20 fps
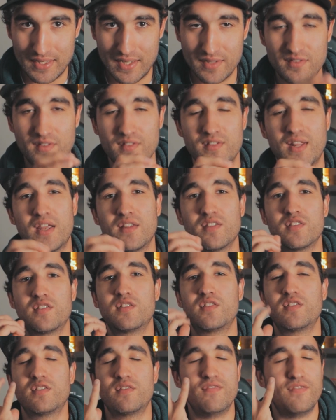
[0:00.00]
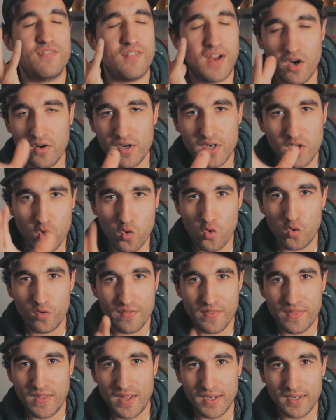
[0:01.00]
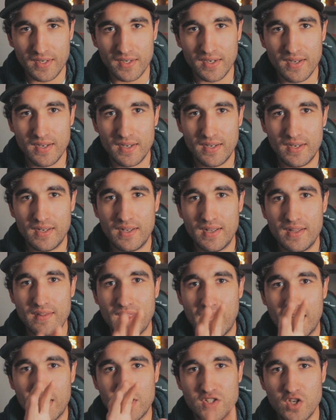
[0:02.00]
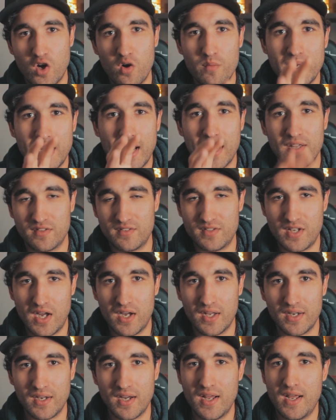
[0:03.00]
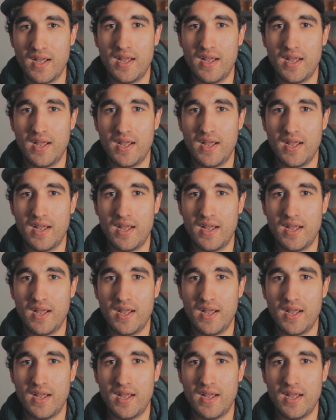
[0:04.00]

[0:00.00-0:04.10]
This is a very cool thing that Adobe has done,